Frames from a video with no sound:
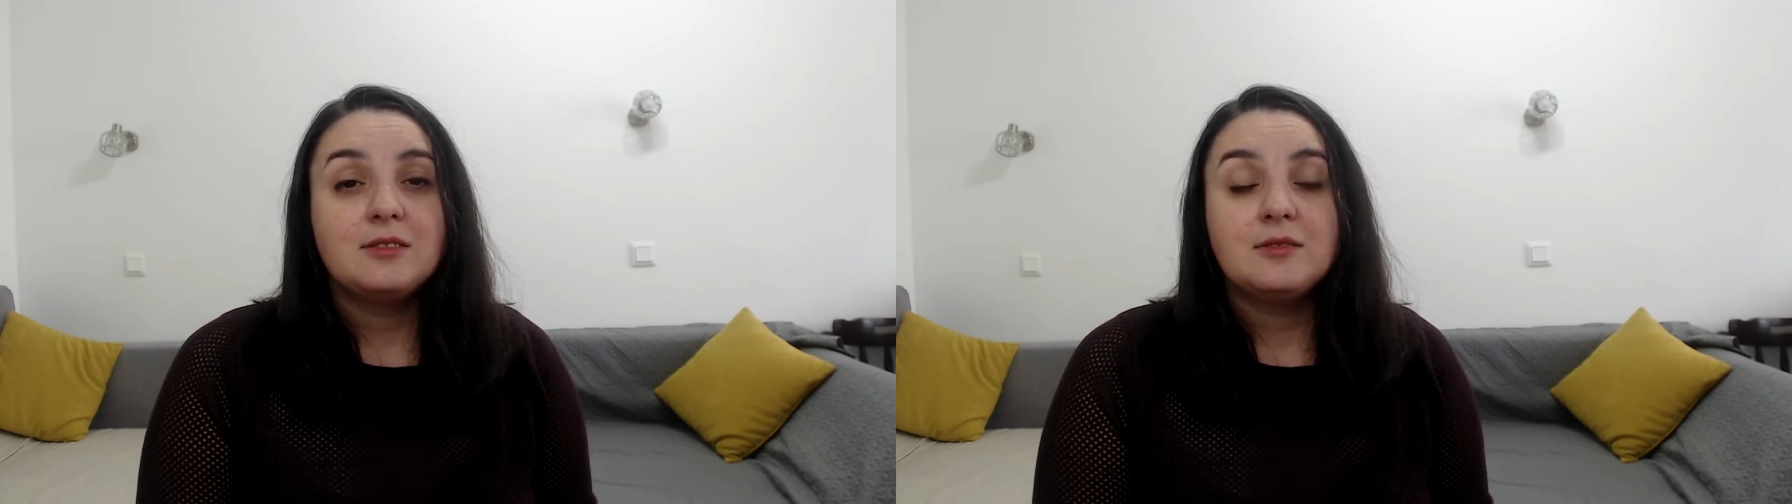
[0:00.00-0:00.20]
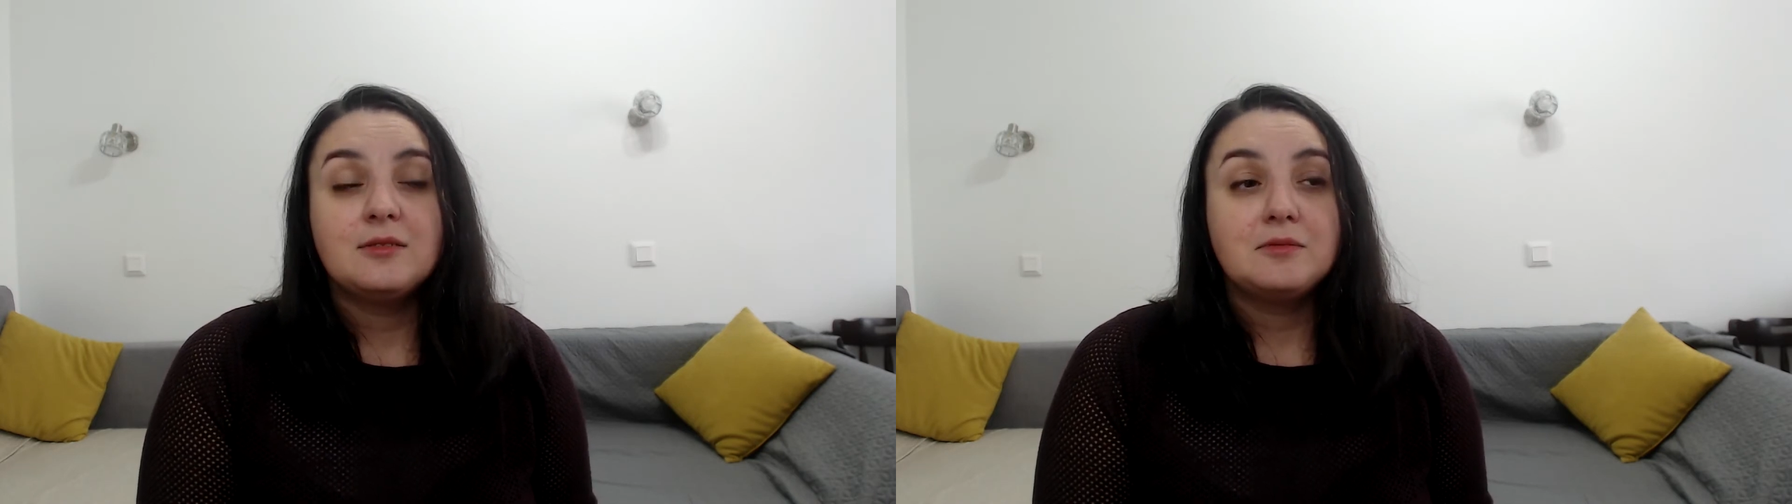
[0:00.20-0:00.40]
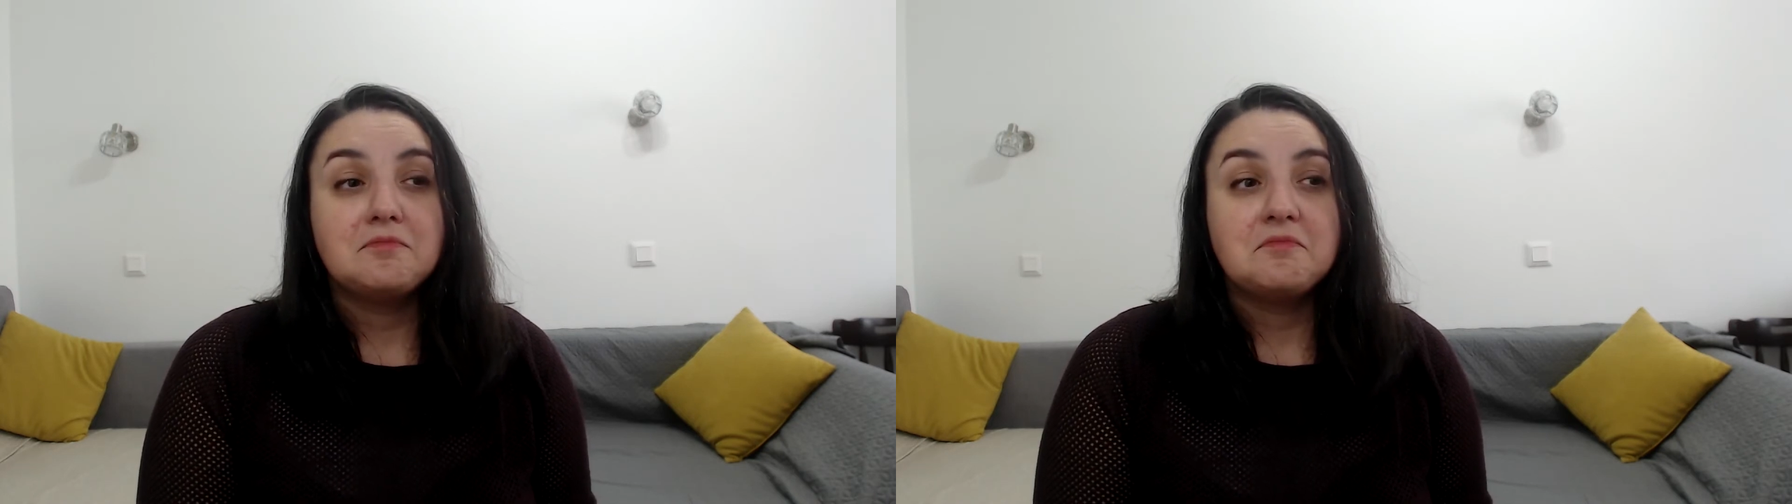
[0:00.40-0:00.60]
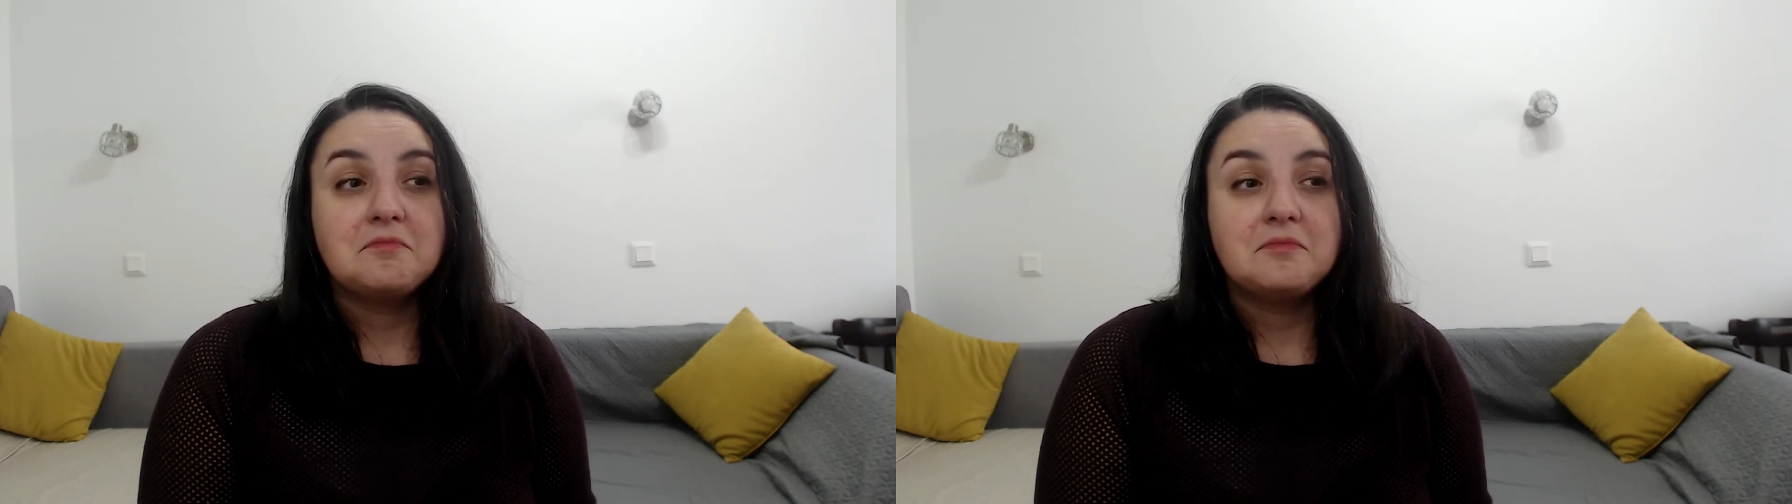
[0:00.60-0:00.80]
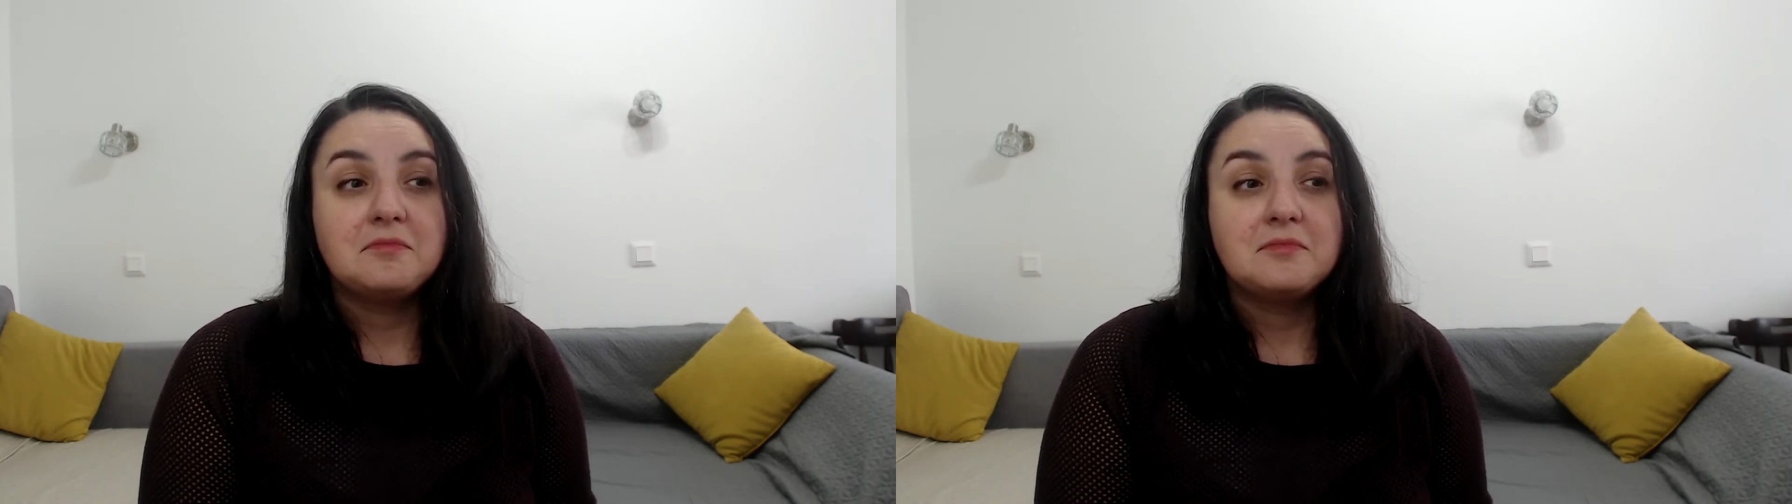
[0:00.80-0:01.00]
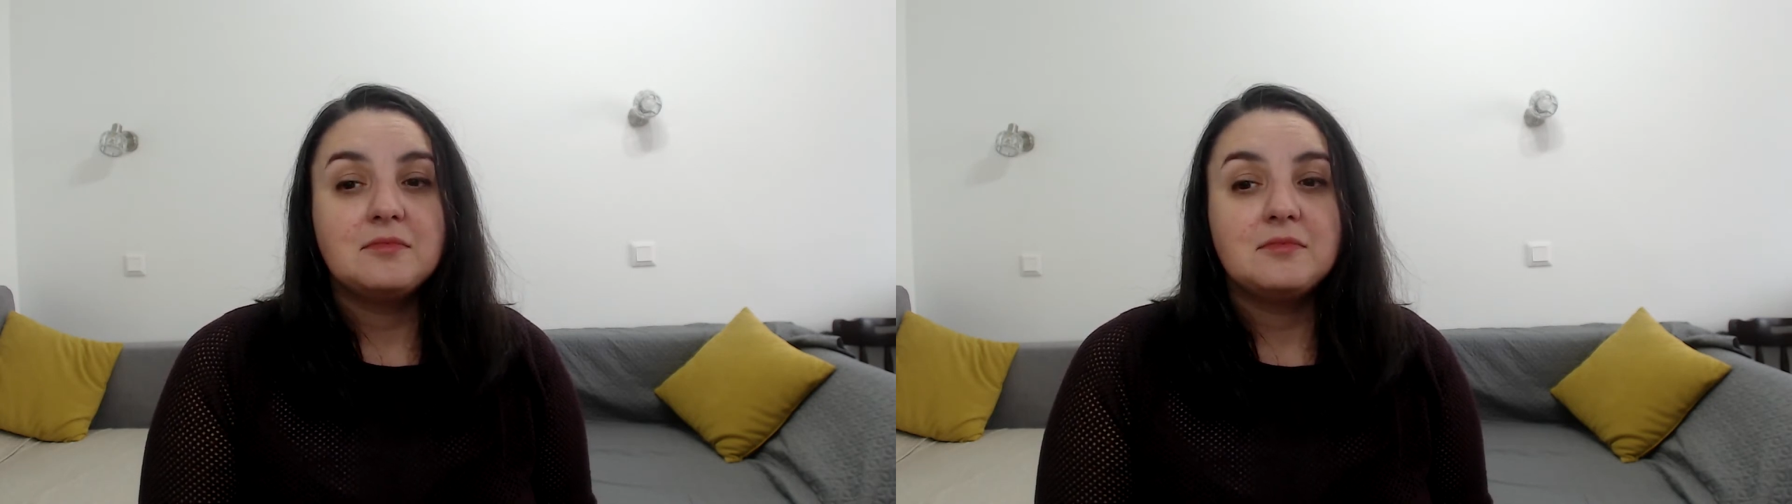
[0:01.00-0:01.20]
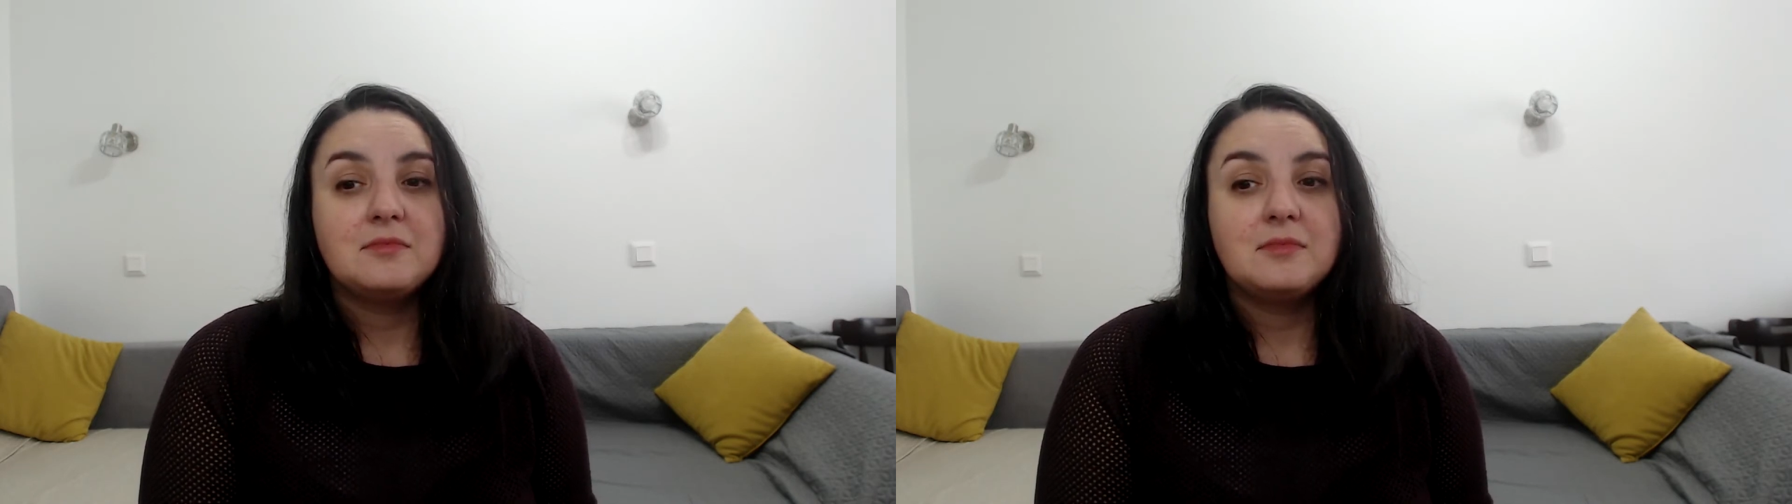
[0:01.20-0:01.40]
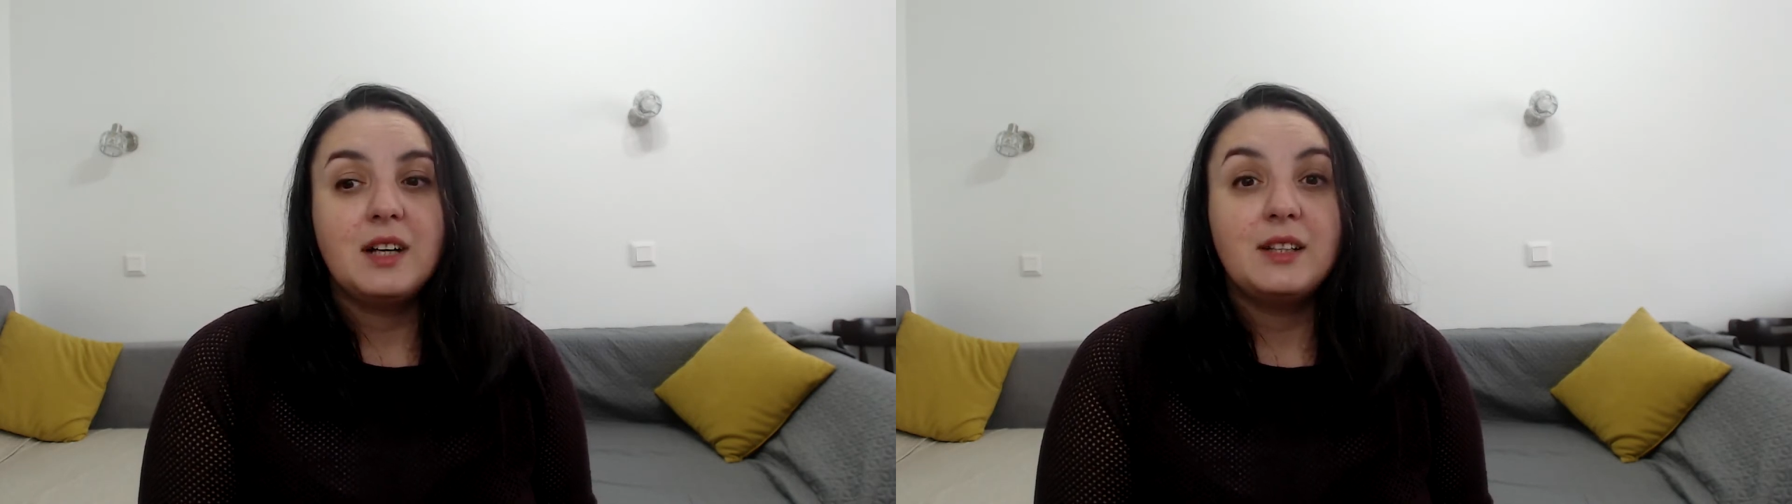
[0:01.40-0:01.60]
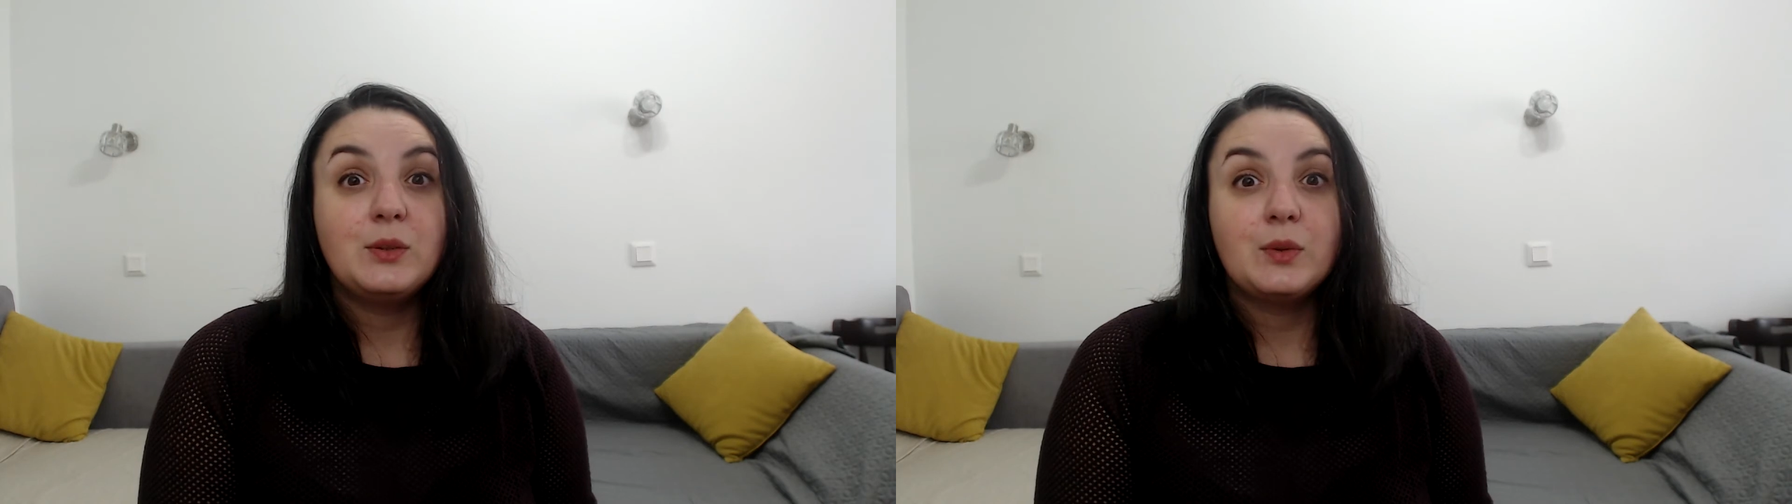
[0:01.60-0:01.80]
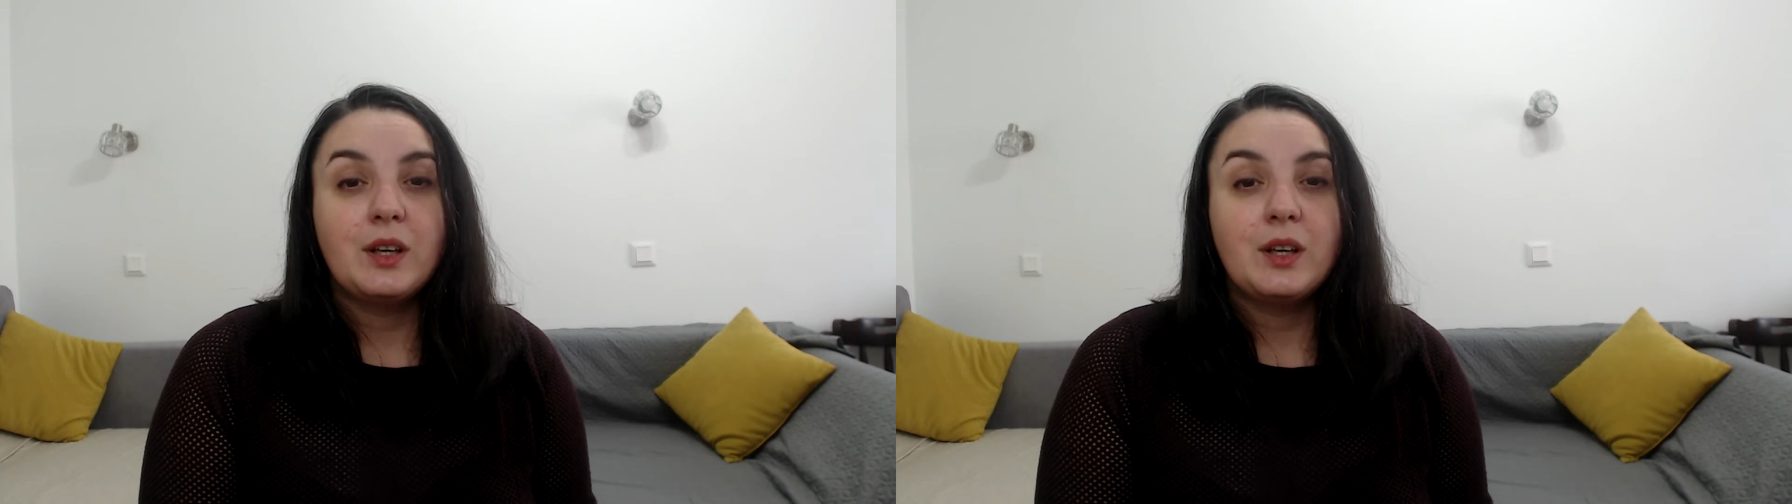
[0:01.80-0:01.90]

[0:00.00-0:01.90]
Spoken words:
don't